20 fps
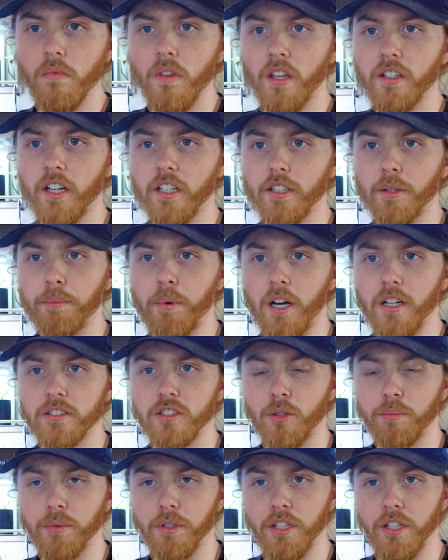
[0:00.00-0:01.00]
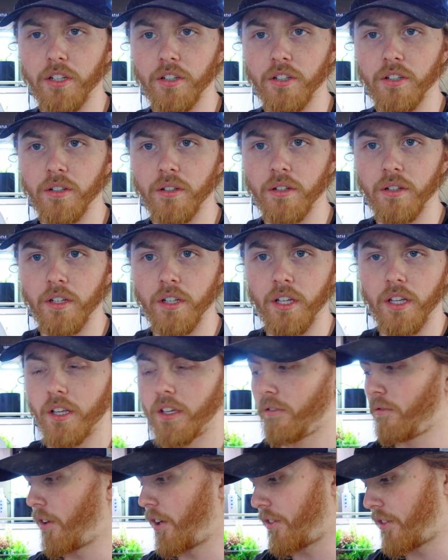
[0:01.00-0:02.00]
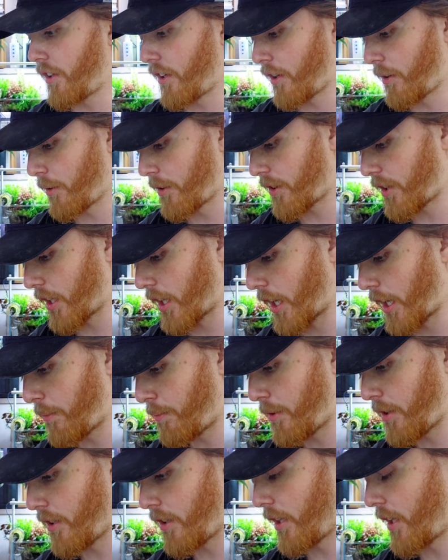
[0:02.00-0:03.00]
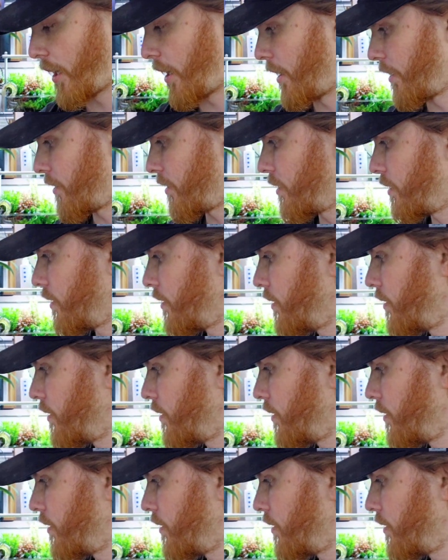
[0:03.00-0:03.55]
got the box open here, right there with the AP glass.